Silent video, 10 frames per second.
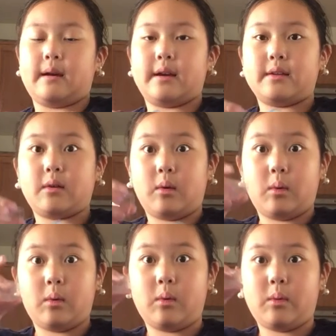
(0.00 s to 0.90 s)
Okay, so
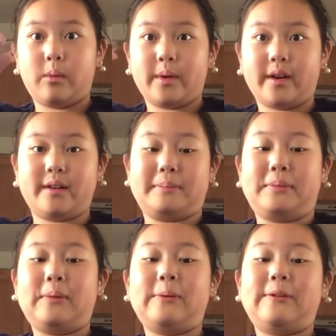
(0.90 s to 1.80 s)
we gotta
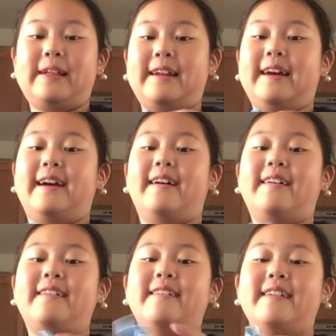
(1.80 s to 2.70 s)
pull it
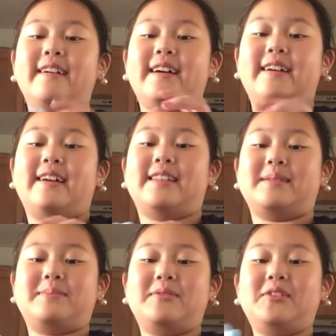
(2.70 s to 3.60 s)
out. You have
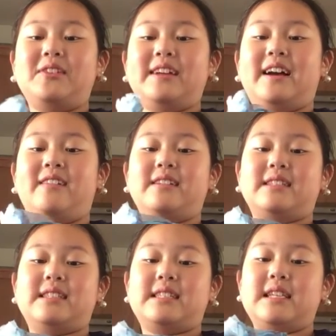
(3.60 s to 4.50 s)
to pull it out
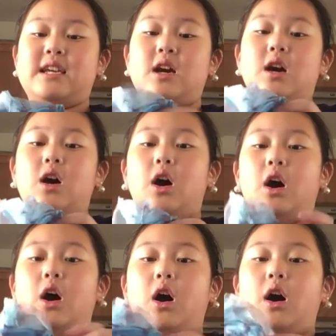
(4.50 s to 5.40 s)
and see.
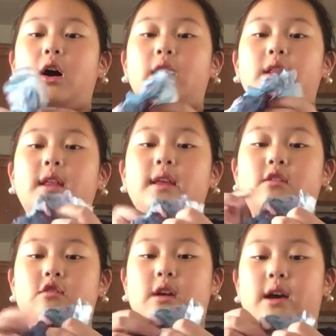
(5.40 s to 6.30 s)
Oh,
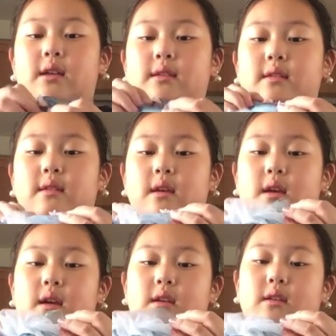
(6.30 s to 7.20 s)
this dress
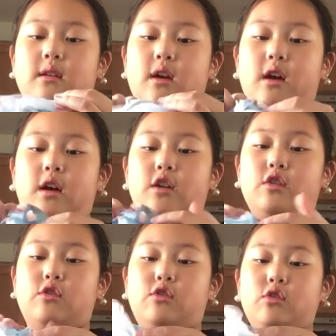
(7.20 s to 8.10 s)
is
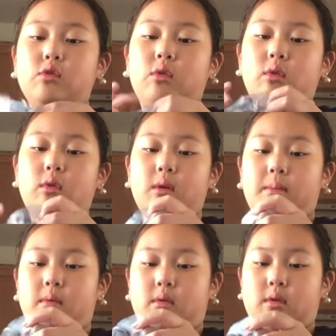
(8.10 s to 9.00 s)

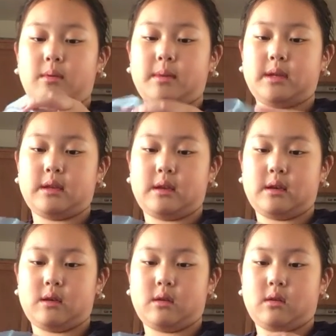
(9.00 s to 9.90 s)
adorable. Let me see.